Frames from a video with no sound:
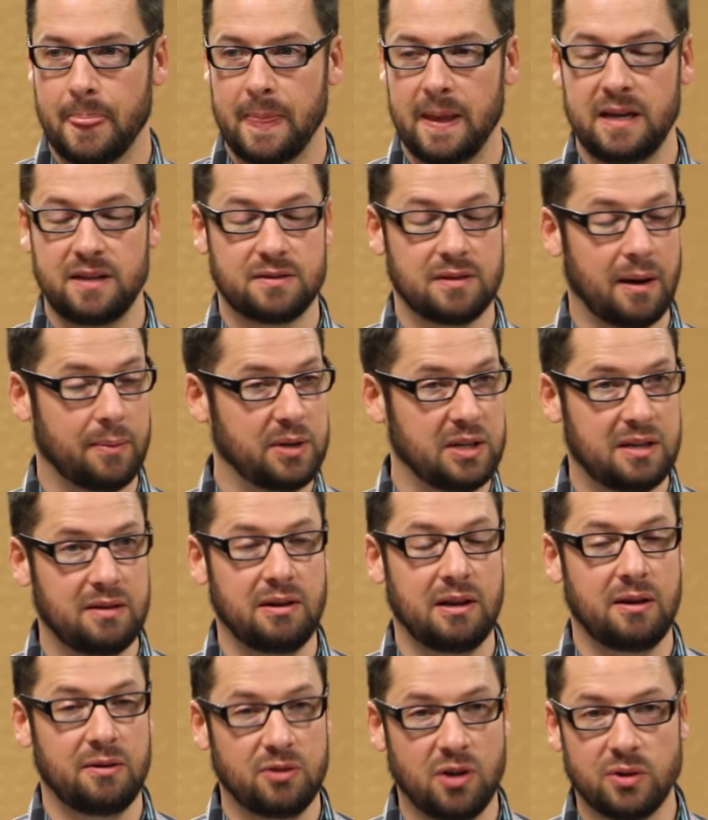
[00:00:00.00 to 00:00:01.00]

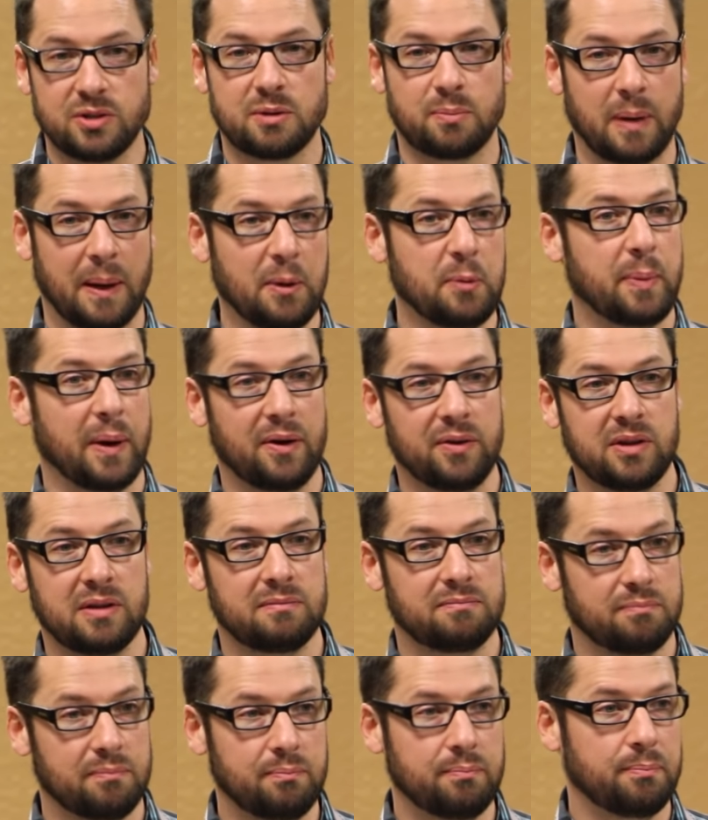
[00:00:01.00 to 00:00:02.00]
He knows it probably better
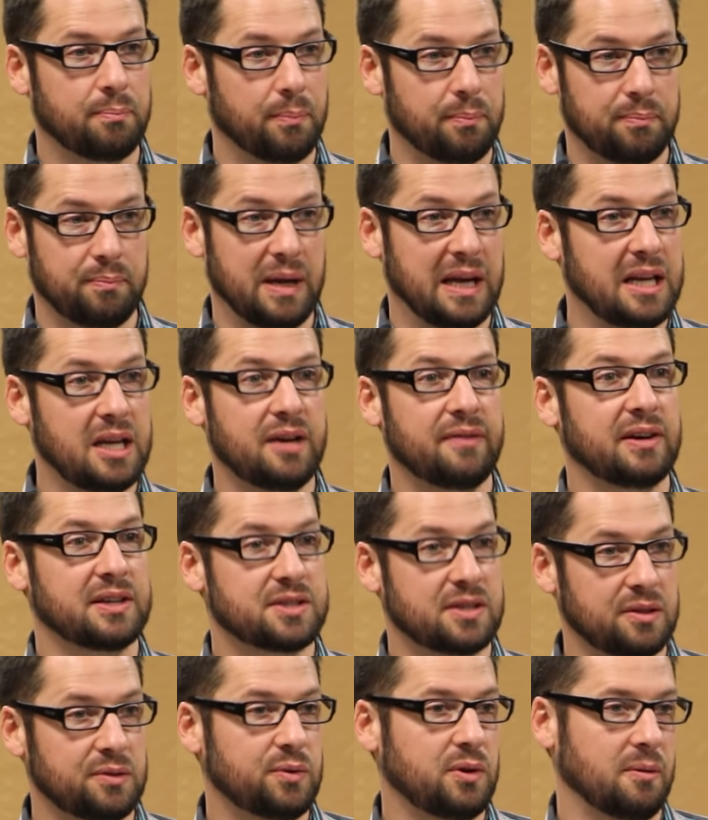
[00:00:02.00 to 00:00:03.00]
than any of
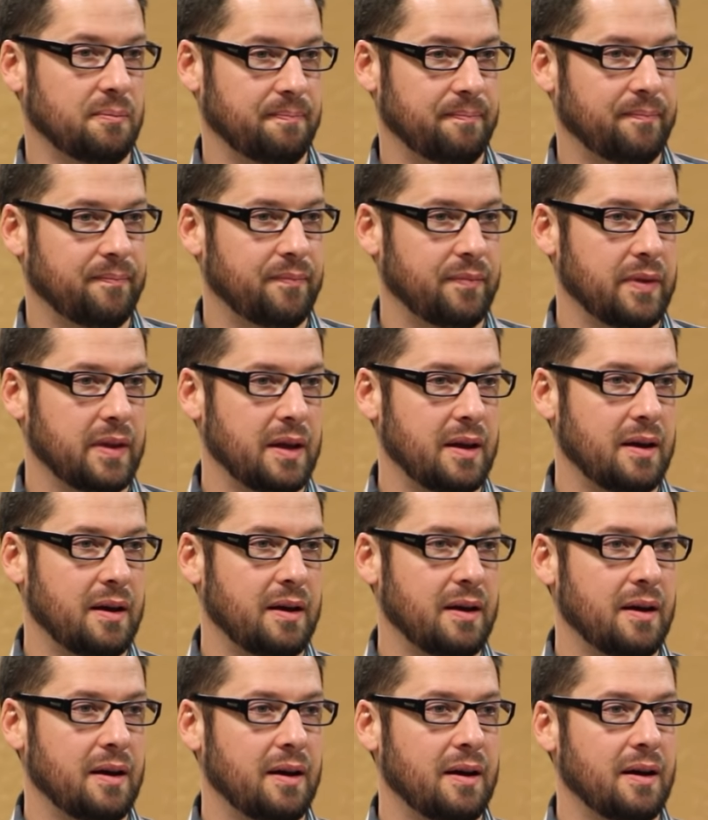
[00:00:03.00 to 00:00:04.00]
us in the room.
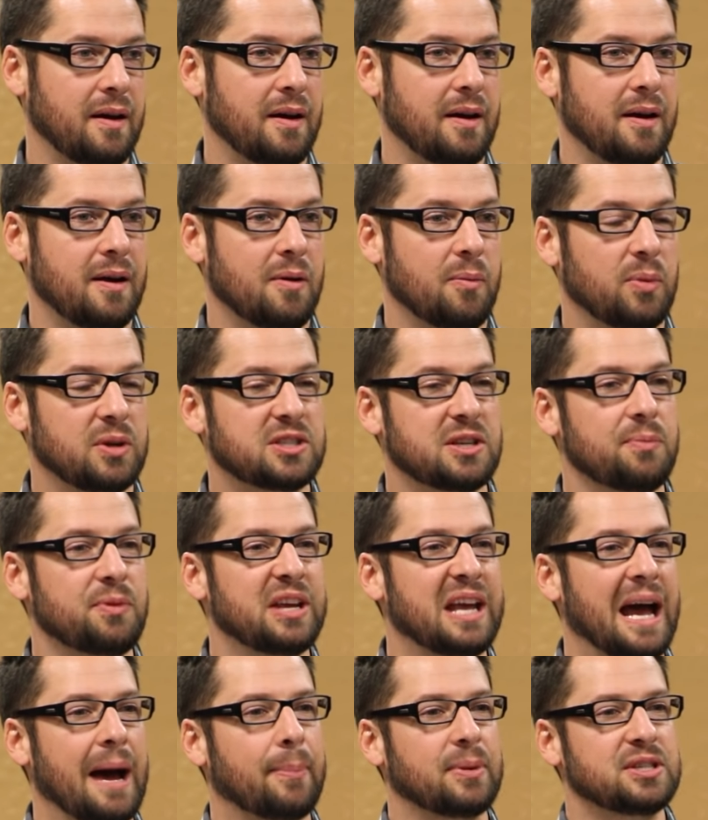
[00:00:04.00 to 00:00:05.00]
But
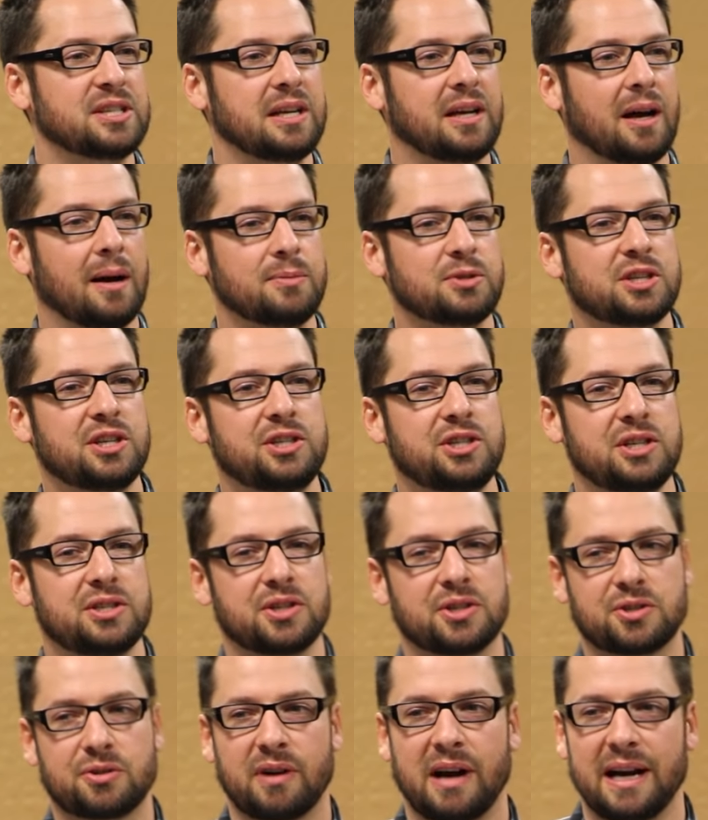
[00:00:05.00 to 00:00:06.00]
something happens. He comes to
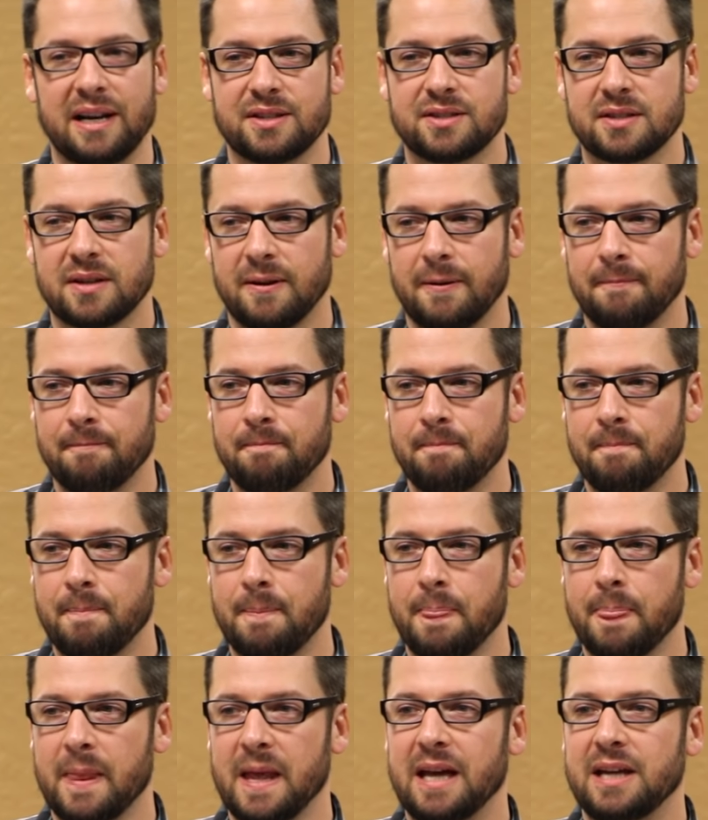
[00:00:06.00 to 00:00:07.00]
Jesus Christ.
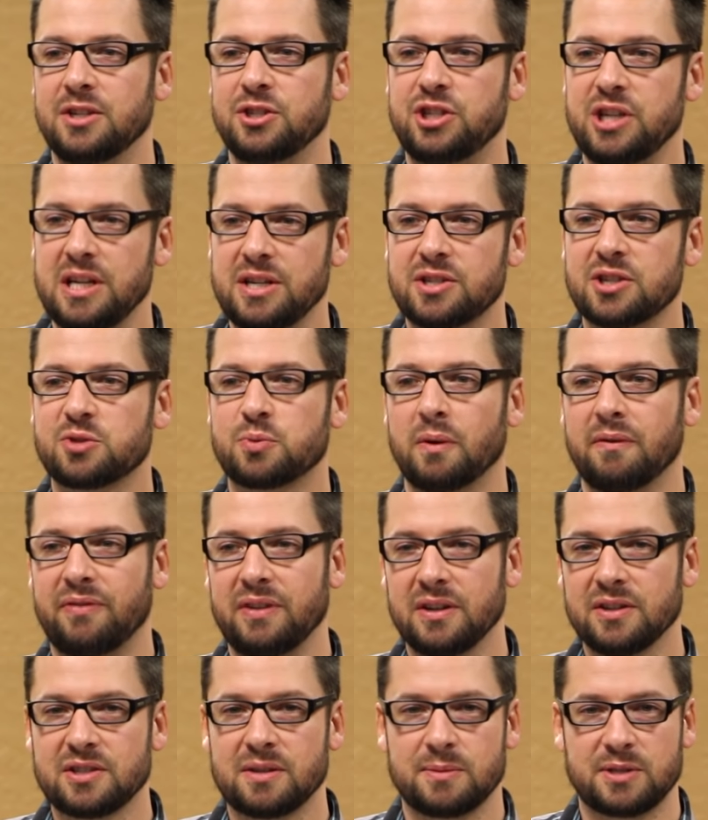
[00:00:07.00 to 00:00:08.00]
Jesus
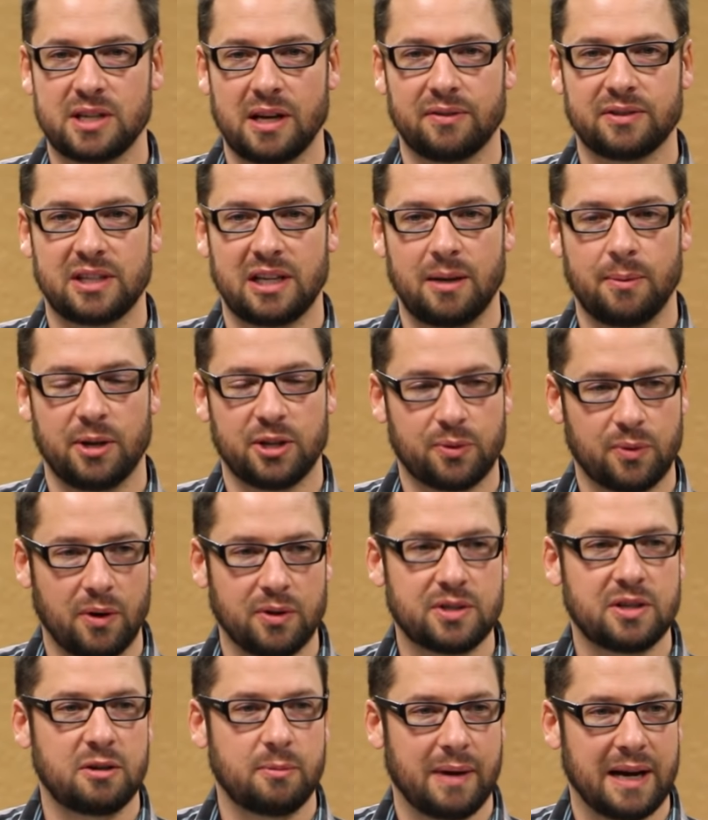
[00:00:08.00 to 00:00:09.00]
reveals himself to him on the
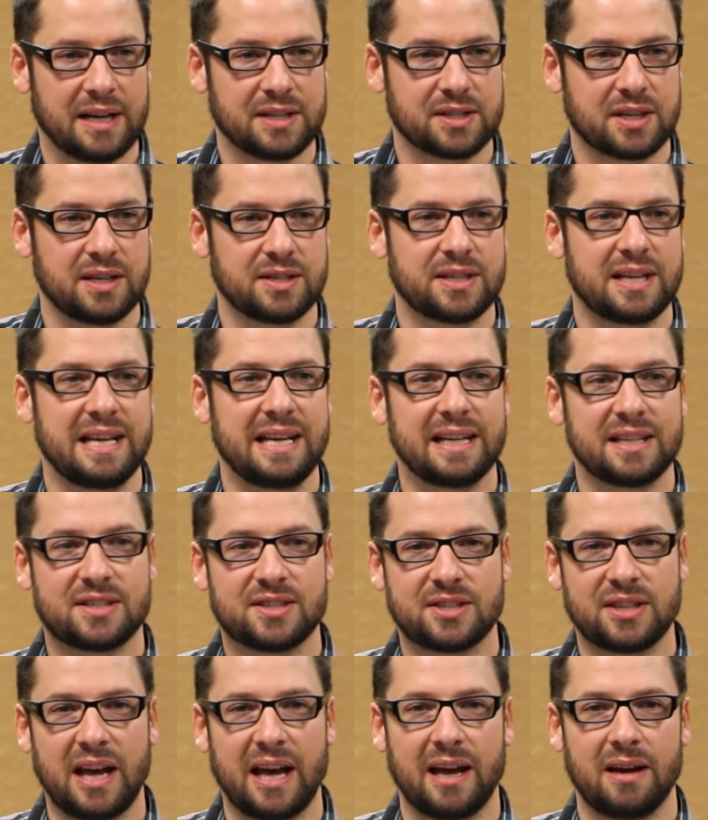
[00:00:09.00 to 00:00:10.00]
road to Damascus. He gets
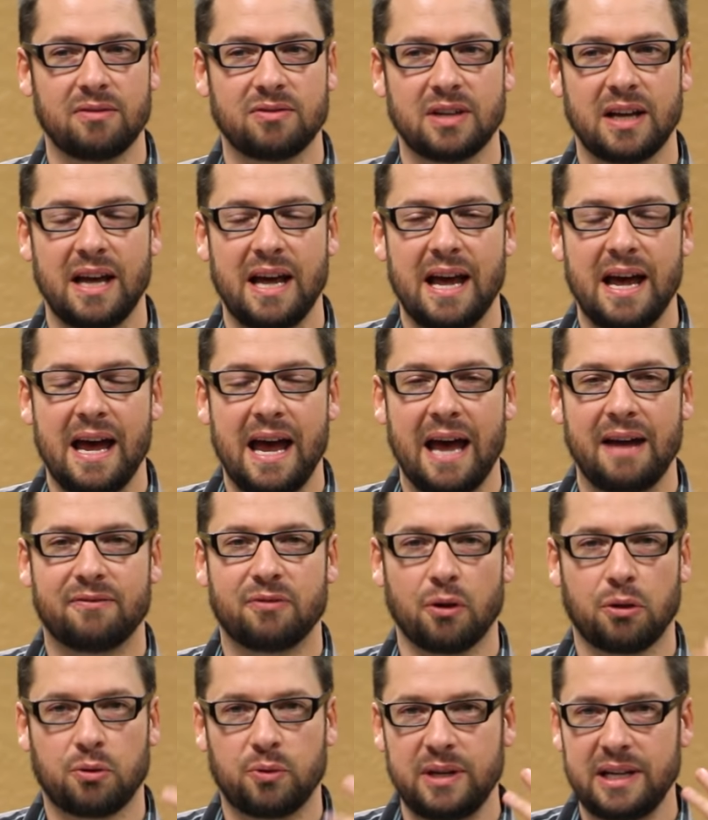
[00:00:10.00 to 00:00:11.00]
saved, and
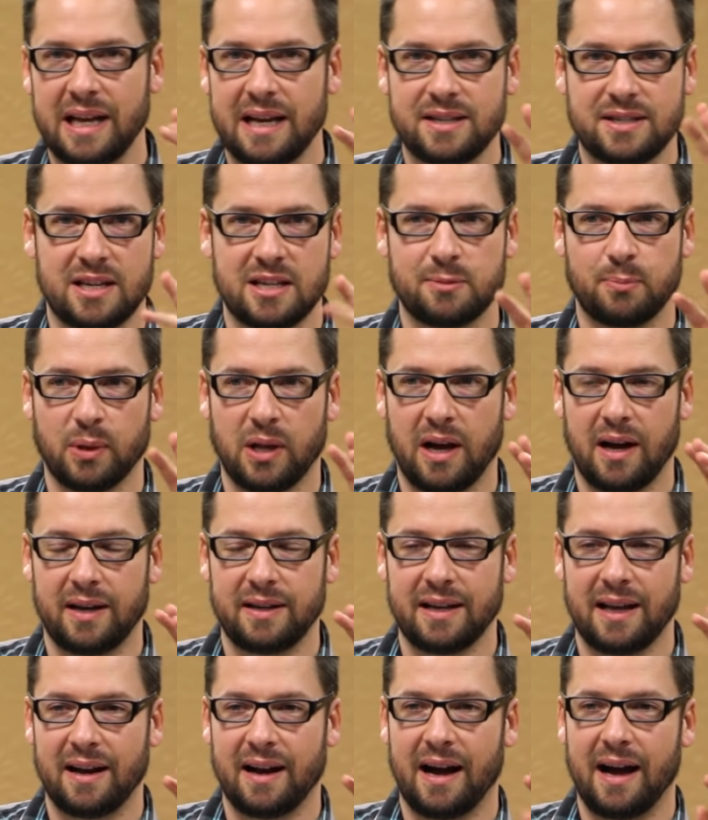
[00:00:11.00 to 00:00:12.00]
for 3 days he's
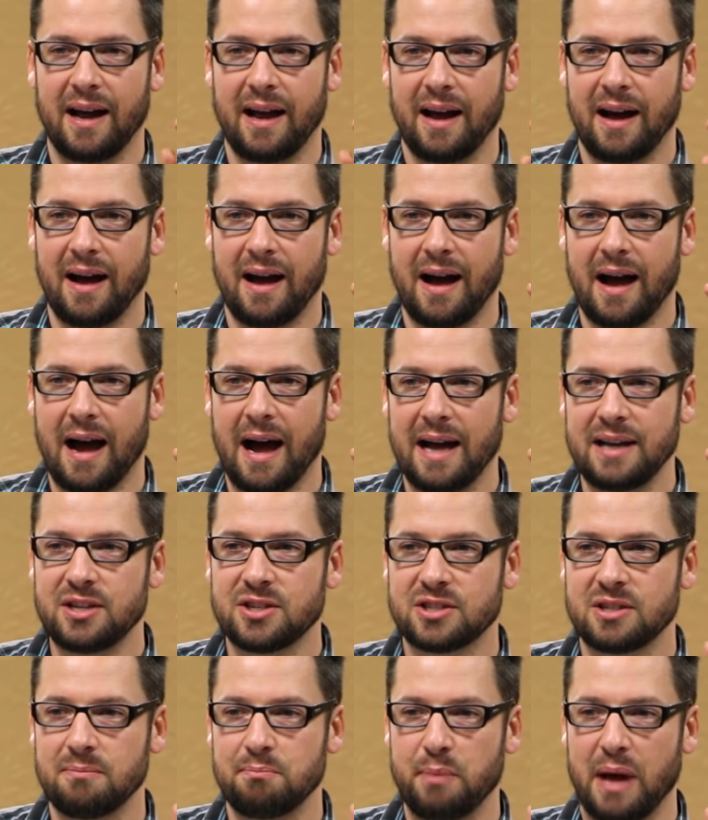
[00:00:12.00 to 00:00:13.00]
blind. And I
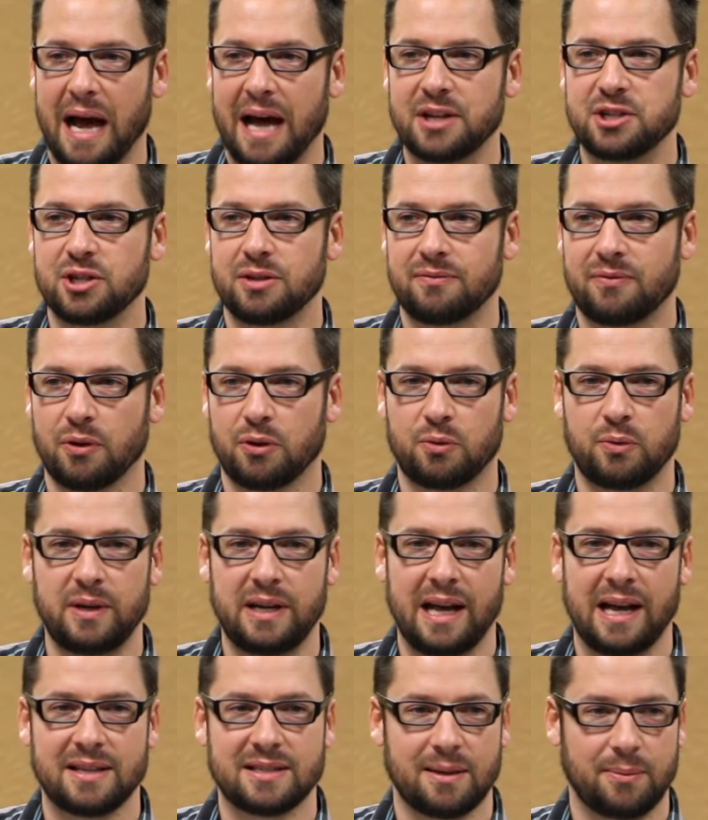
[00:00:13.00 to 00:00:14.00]
just imagine for 3
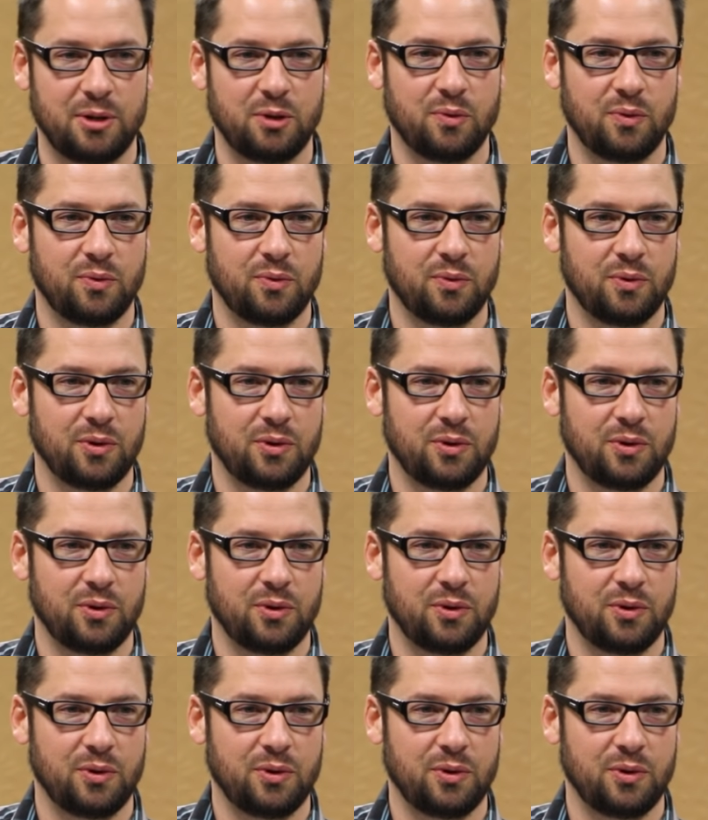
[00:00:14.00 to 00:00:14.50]
days, I mean,